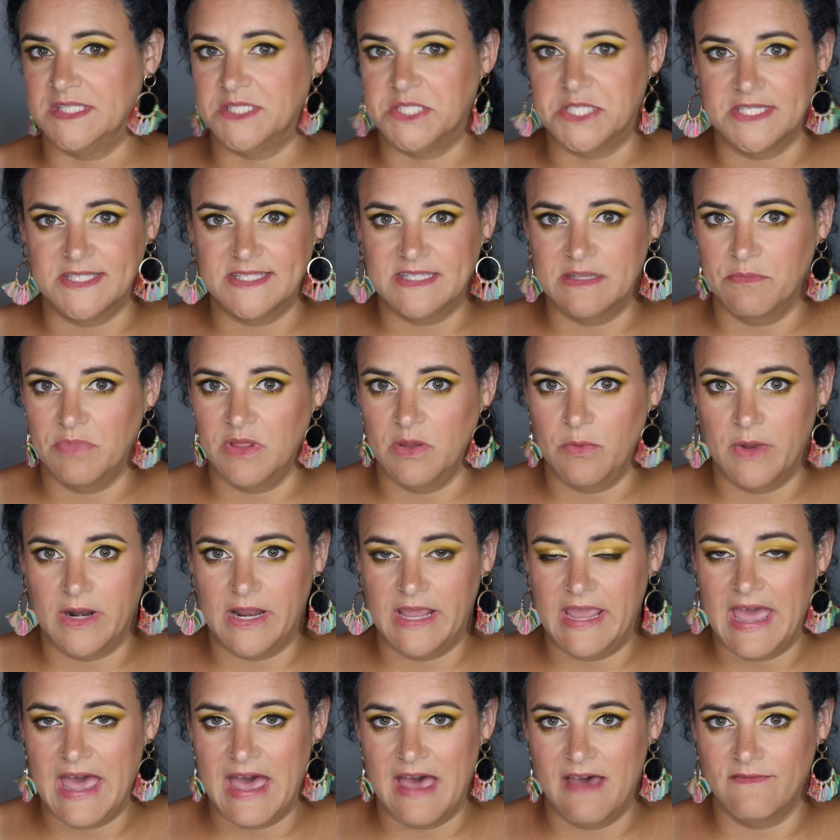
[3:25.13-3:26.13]
Just simply what
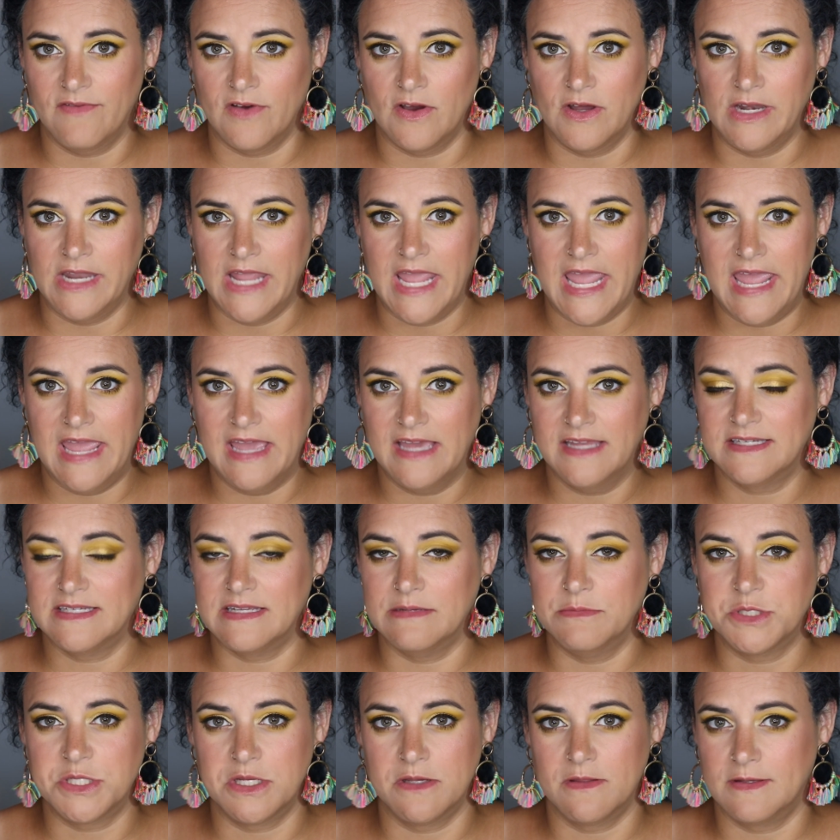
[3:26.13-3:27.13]
I have on hand.
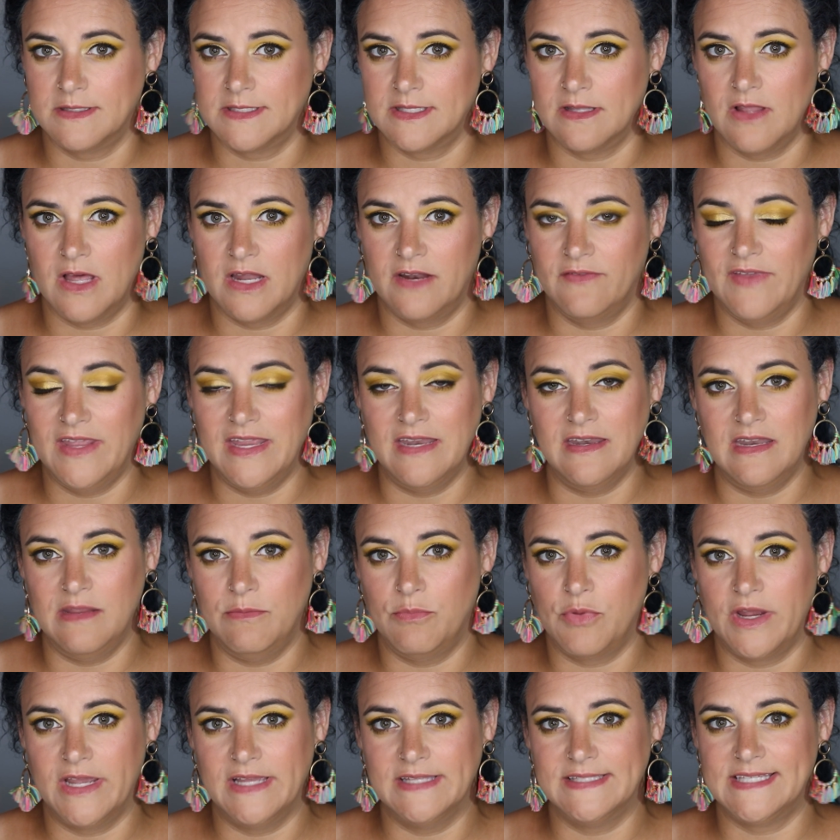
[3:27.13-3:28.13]
I'm sure there's a lot of
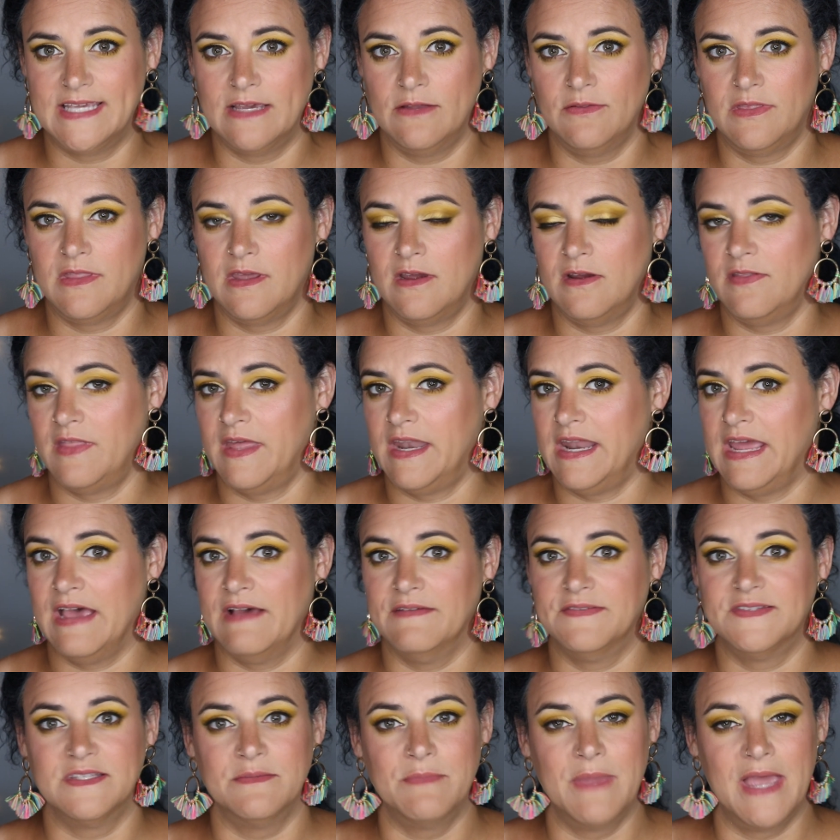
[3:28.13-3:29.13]
indie brands out there that
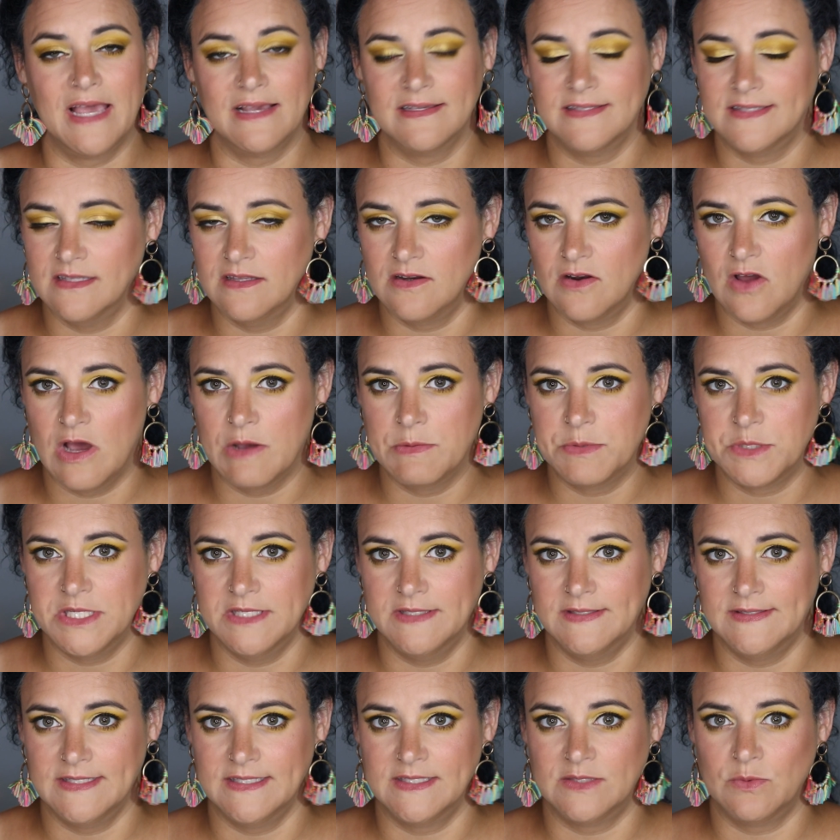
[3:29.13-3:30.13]
have some excellent
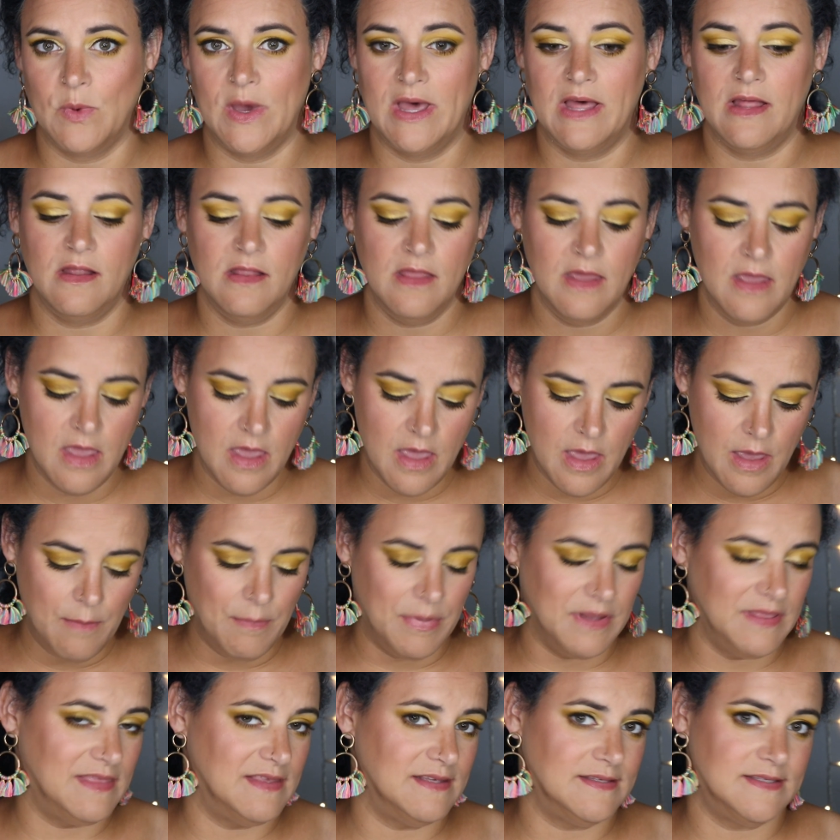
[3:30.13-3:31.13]
options as well,
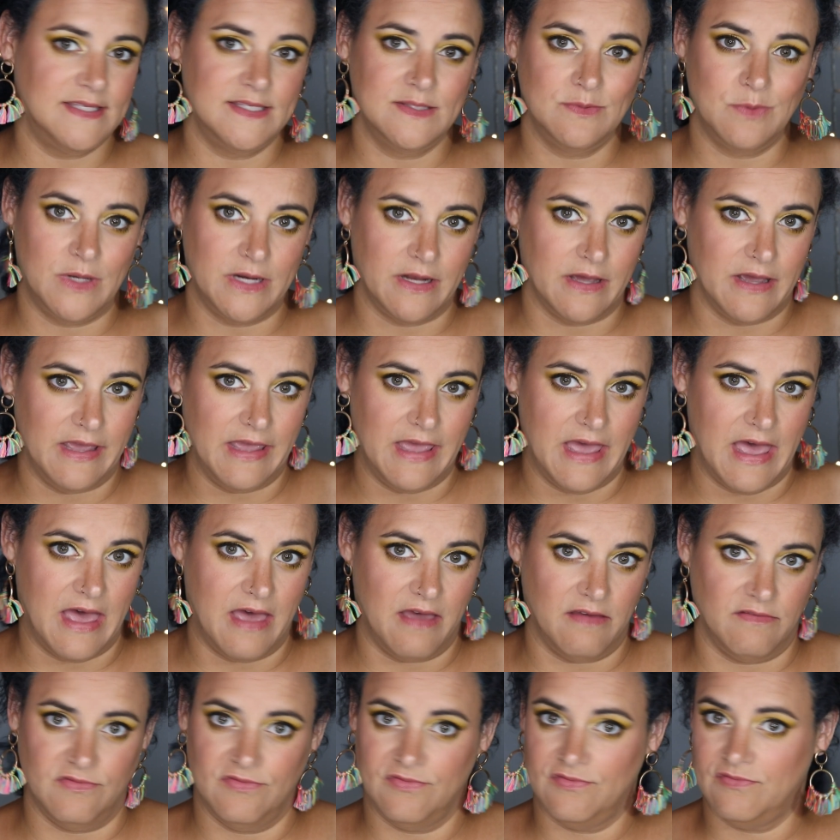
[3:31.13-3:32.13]
but this is what I
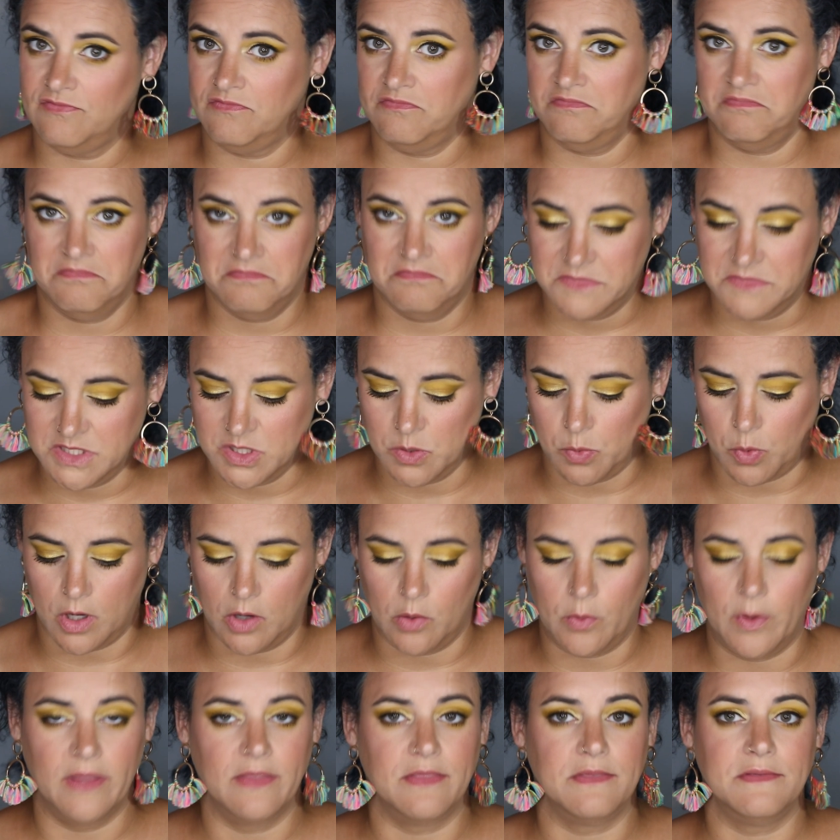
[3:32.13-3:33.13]
have to
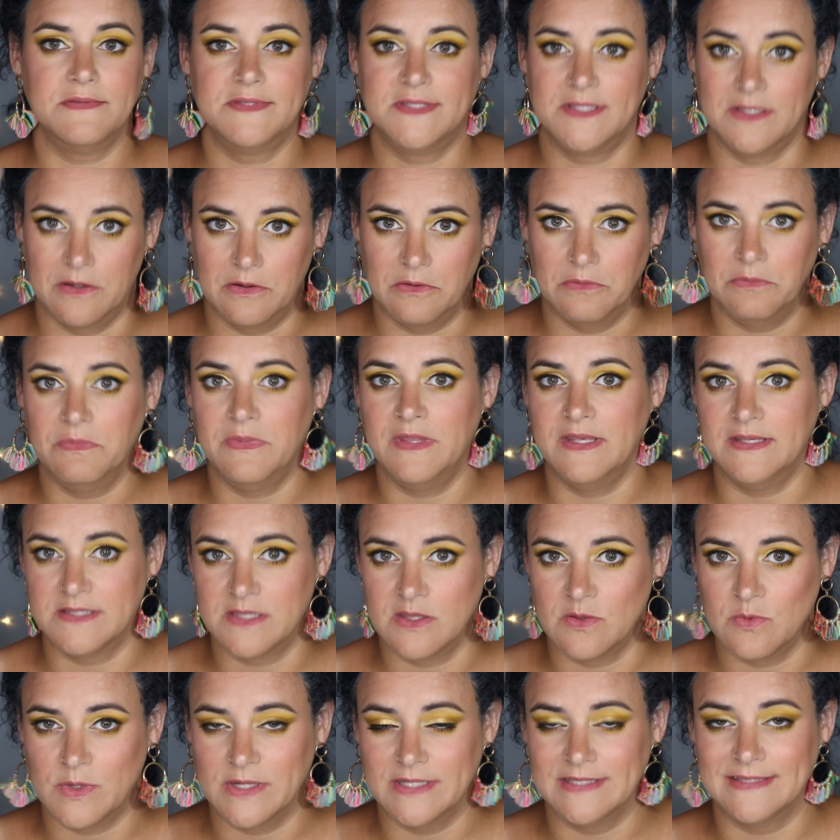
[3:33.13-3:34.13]
work with. So these
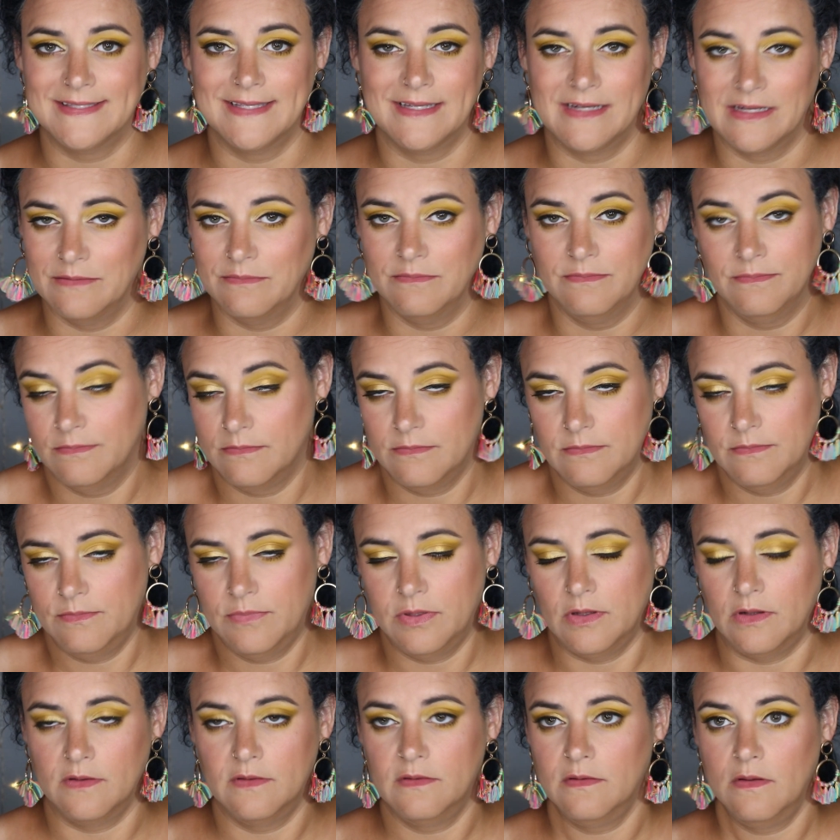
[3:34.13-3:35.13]
are the ones that I
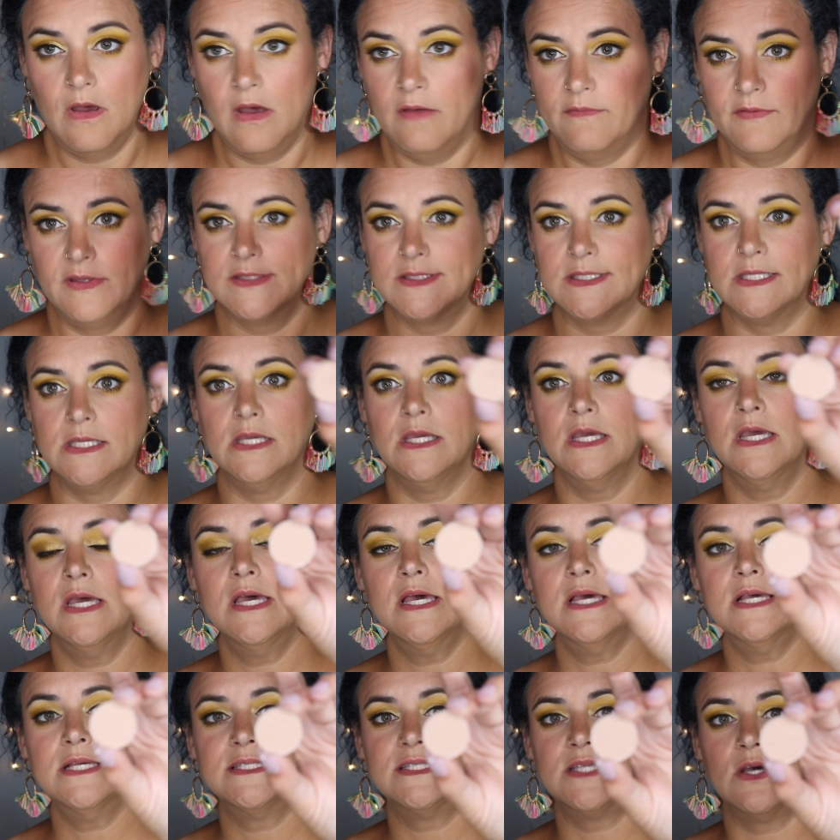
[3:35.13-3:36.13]
pulled, obviously.
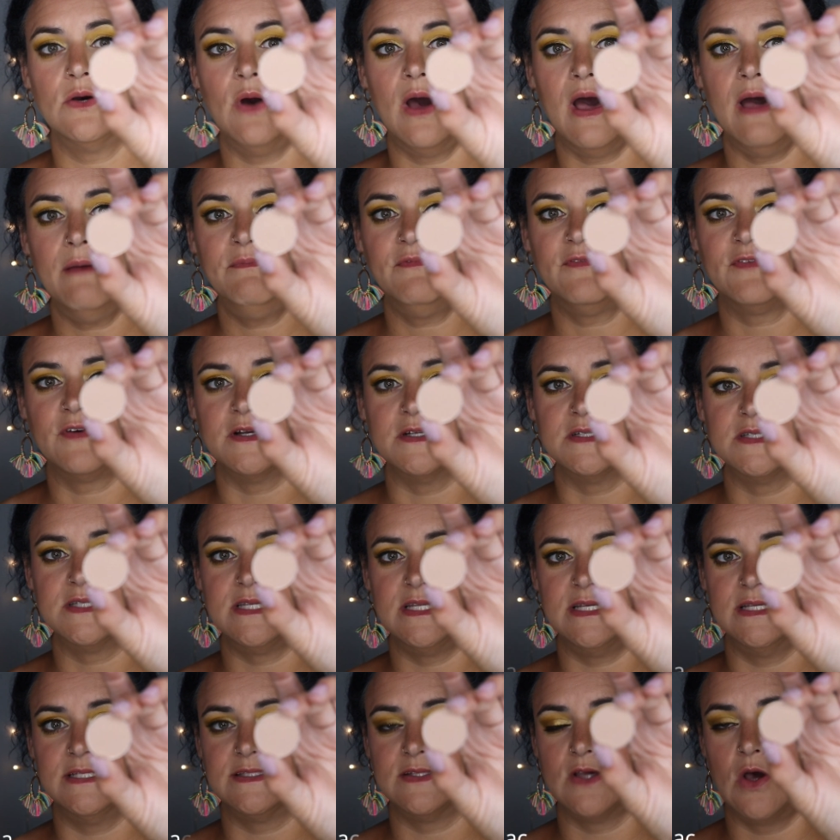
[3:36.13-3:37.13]
So up
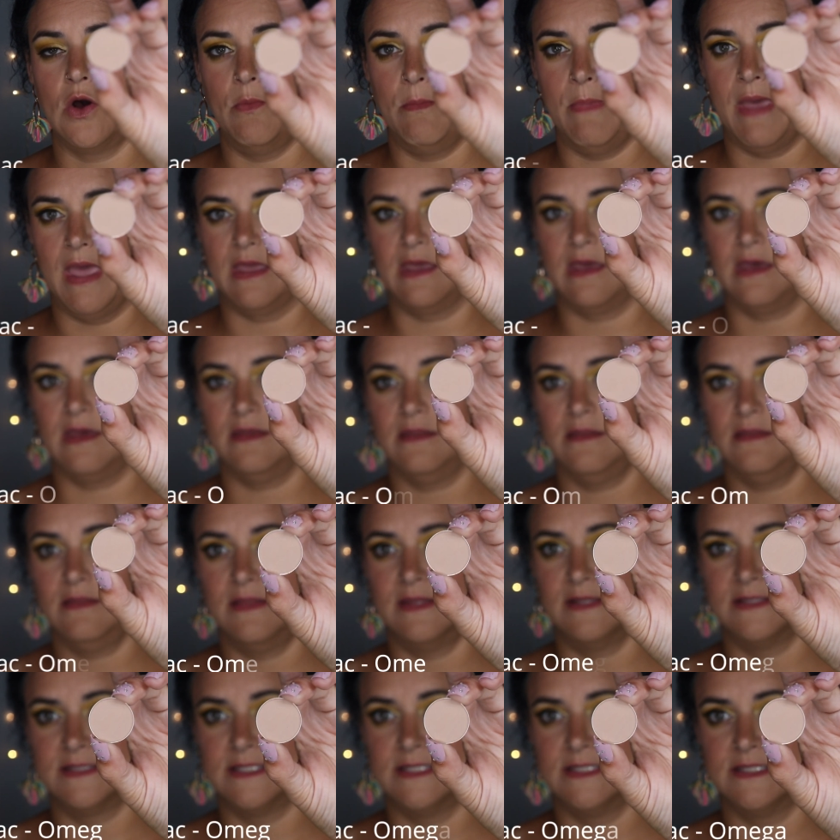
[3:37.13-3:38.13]
first is Omega.
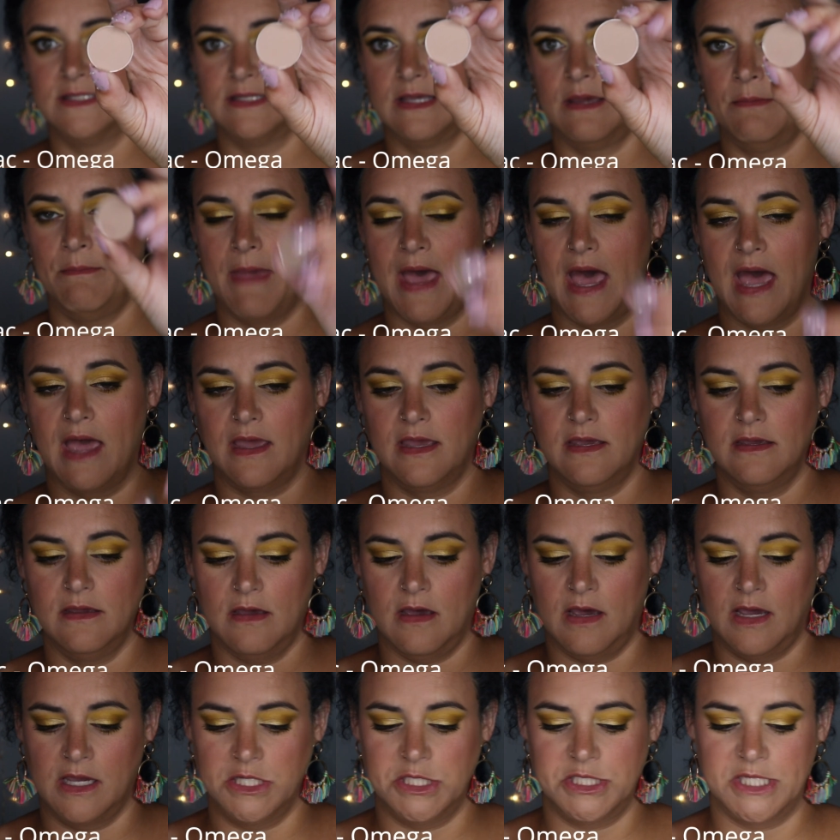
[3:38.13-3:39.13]
This is a MAC
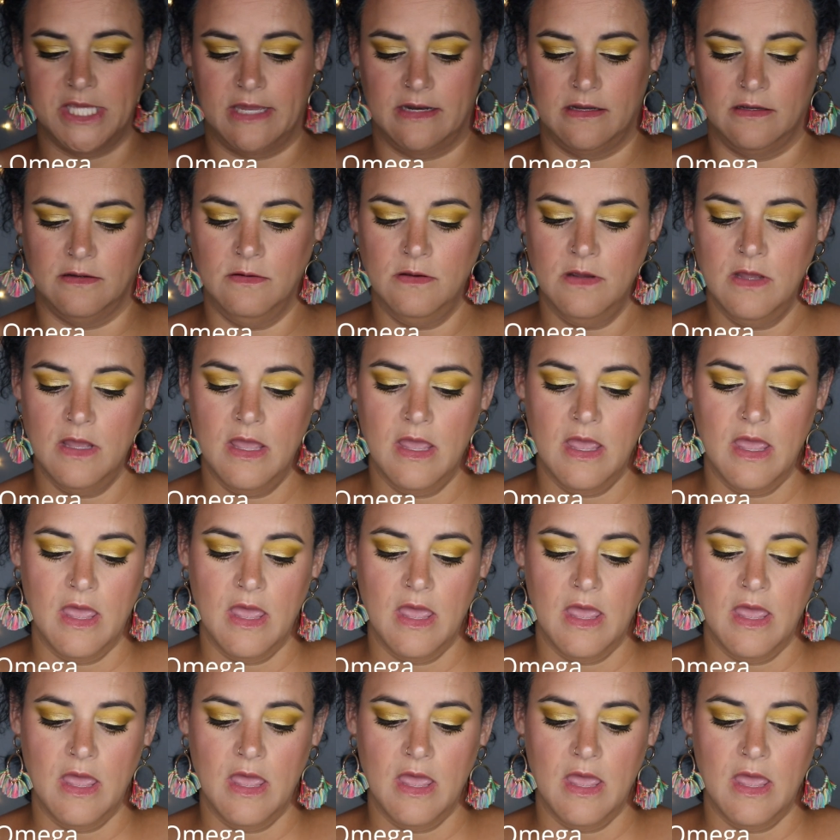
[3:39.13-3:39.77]
eyeshadow.